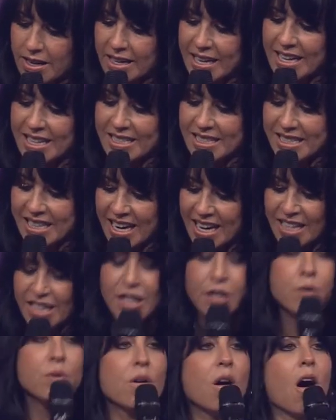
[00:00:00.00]

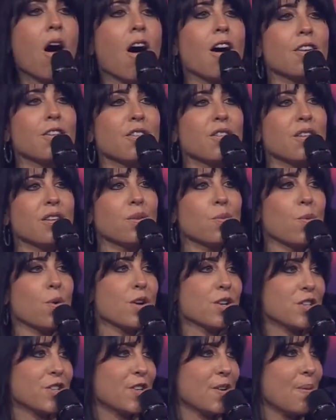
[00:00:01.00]
Continue to honor and
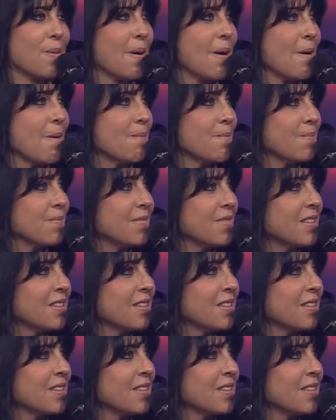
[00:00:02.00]
worship him.